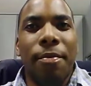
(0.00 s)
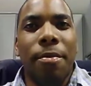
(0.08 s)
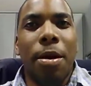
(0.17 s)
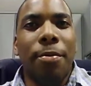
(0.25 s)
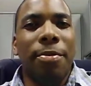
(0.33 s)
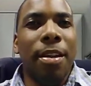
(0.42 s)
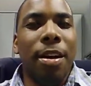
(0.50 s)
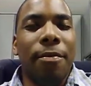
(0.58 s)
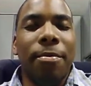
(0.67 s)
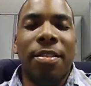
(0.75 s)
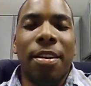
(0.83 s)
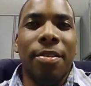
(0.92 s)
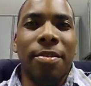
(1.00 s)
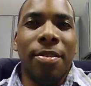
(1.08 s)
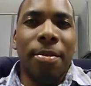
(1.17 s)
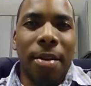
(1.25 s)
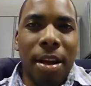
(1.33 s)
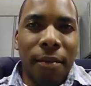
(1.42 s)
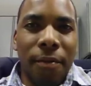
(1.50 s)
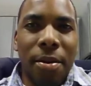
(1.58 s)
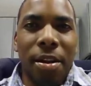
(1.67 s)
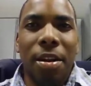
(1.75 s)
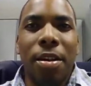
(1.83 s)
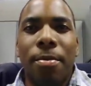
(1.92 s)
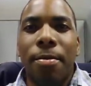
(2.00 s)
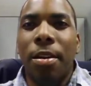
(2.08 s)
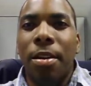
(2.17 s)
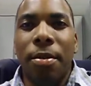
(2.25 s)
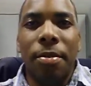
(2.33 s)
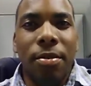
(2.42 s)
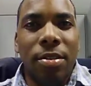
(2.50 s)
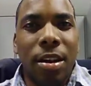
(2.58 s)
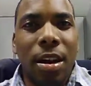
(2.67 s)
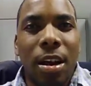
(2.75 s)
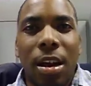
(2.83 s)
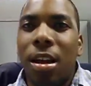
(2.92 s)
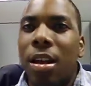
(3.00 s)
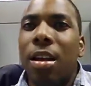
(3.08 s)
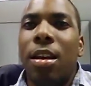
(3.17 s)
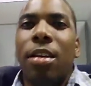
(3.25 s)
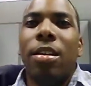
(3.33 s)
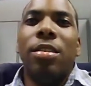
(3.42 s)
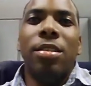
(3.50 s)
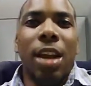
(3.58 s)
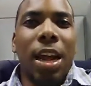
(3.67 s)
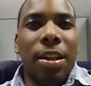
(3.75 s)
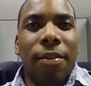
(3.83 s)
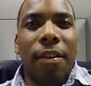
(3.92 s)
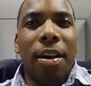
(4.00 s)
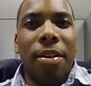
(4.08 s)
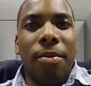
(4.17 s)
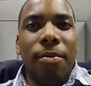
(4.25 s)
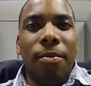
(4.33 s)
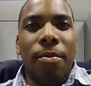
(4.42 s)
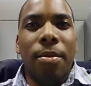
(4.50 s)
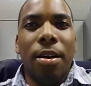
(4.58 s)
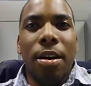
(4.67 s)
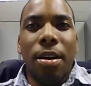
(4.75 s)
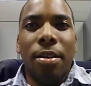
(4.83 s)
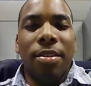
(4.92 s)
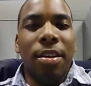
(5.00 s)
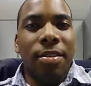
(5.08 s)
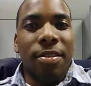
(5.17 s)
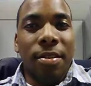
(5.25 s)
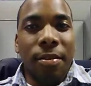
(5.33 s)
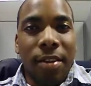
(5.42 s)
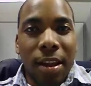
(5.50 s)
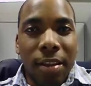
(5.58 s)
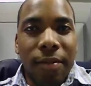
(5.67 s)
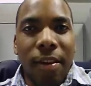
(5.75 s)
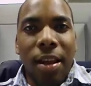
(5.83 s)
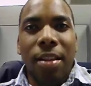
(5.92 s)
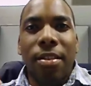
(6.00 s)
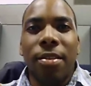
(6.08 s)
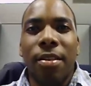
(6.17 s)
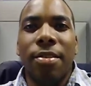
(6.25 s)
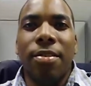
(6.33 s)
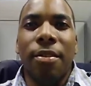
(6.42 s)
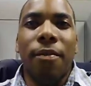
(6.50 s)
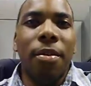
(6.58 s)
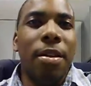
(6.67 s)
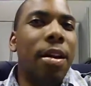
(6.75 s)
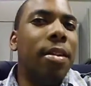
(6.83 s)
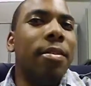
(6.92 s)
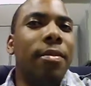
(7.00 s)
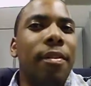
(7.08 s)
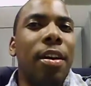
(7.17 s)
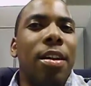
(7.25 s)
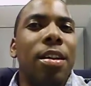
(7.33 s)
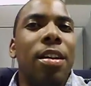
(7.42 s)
I'm from San Francisco, California. I'm a huge Giants fan, San Francisco Giants fan, San Francisco 49ers fan,